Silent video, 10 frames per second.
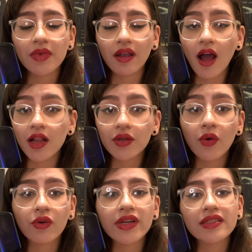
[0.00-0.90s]
and
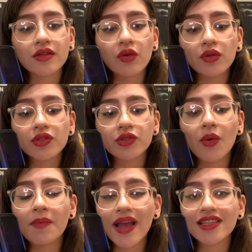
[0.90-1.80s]
allegories and
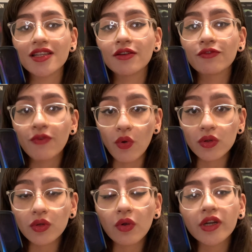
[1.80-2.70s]
also Mexican
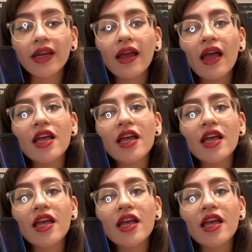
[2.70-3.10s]
folklore,